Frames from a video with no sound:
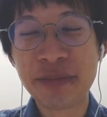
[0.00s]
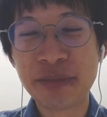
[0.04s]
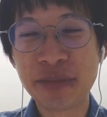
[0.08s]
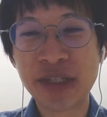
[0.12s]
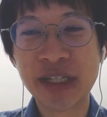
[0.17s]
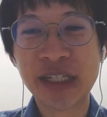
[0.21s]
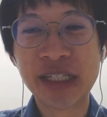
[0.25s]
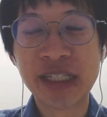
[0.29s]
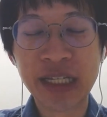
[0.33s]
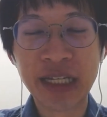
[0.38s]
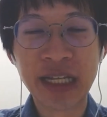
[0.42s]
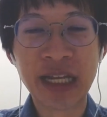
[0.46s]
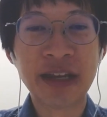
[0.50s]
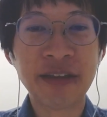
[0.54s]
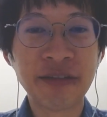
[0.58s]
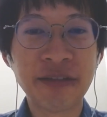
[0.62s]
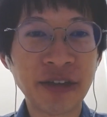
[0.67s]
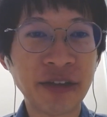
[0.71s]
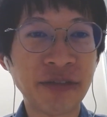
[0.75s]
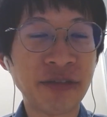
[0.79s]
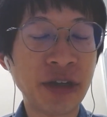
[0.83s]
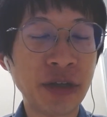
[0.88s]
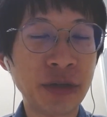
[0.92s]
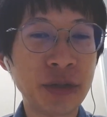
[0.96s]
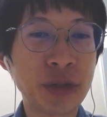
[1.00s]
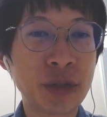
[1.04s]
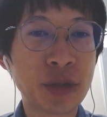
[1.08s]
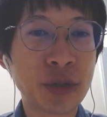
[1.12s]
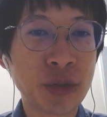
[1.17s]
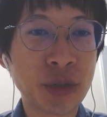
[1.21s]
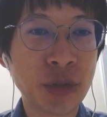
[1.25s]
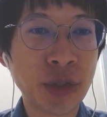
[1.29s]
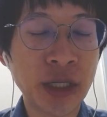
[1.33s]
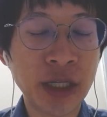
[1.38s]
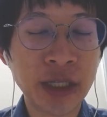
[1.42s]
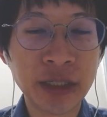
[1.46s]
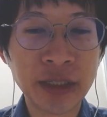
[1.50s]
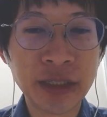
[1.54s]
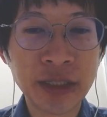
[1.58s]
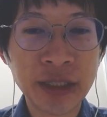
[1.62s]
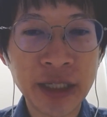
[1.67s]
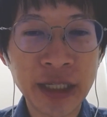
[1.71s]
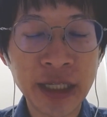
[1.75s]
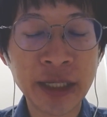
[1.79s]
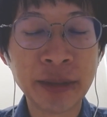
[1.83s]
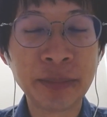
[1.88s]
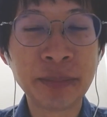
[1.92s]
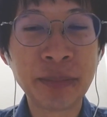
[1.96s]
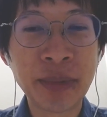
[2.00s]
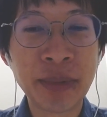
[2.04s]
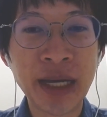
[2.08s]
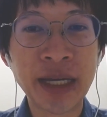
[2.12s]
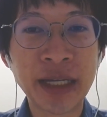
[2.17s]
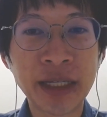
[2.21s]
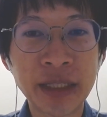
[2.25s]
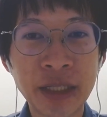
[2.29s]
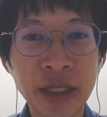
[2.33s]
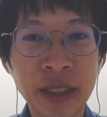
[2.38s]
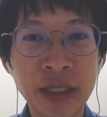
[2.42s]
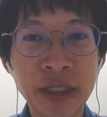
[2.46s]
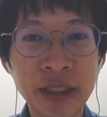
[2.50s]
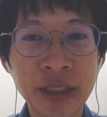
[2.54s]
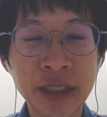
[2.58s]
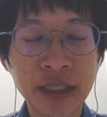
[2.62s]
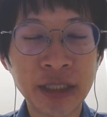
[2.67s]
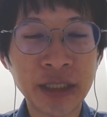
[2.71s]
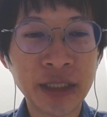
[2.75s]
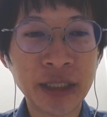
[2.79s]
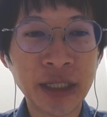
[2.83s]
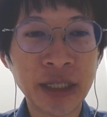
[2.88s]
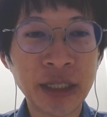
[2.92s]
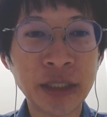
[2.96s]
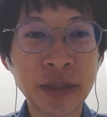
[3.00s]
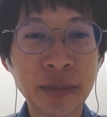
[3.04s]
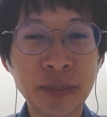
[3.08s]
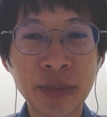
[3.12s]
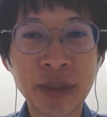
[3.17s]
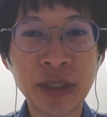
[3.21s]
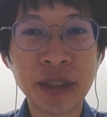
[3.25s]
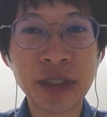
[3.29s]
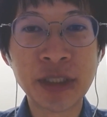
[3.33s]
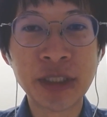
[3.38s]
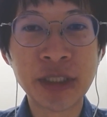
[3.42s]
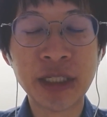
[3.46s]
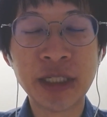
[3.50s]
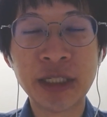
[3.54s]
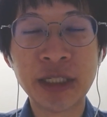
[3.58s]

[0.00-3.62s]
Haptic can have a very strong impact on the person.